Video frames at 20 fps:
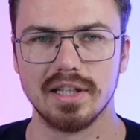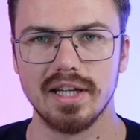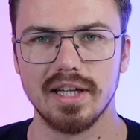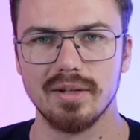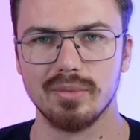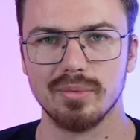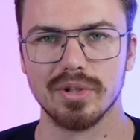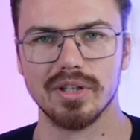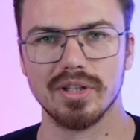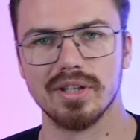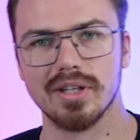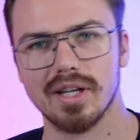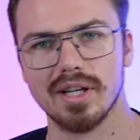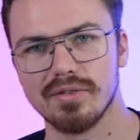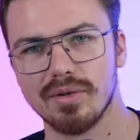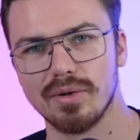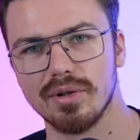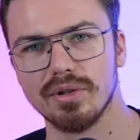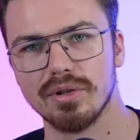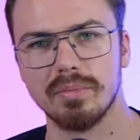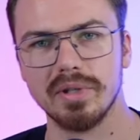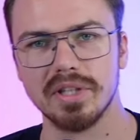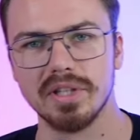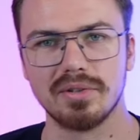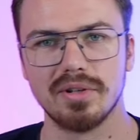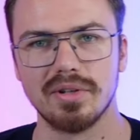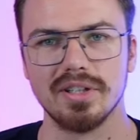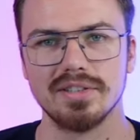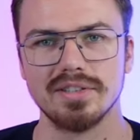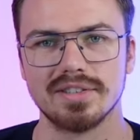hey, we have all the
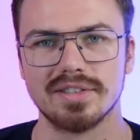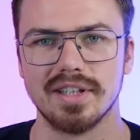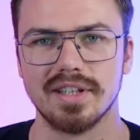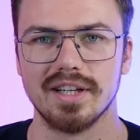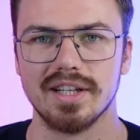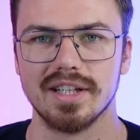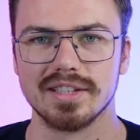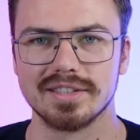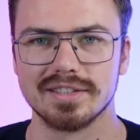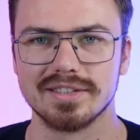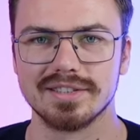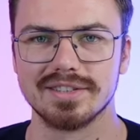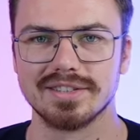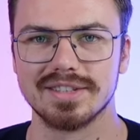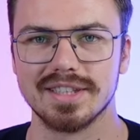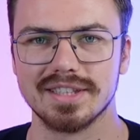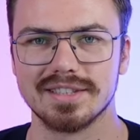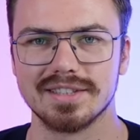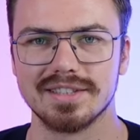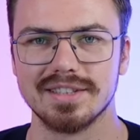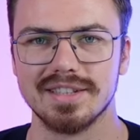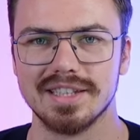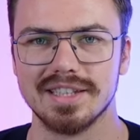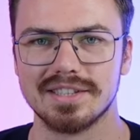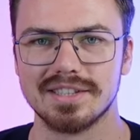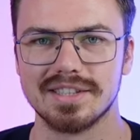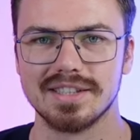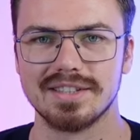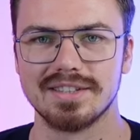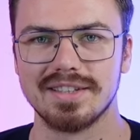Bitcoins there, like
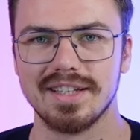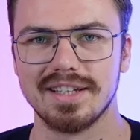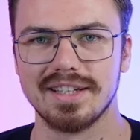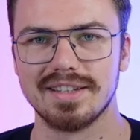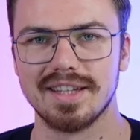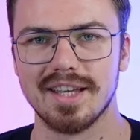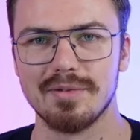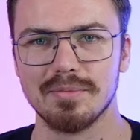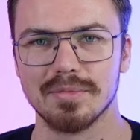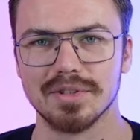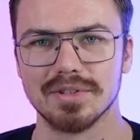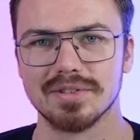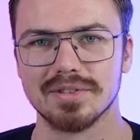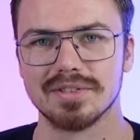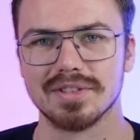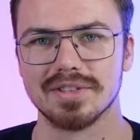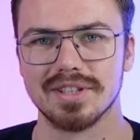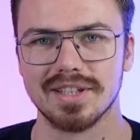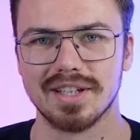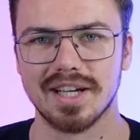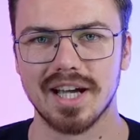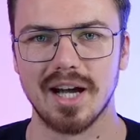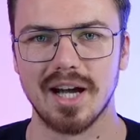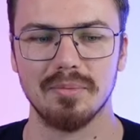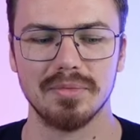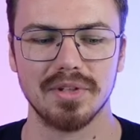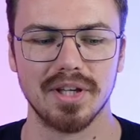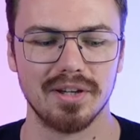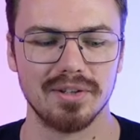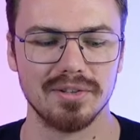let's just take them and
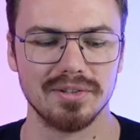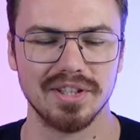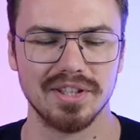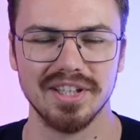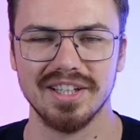calm down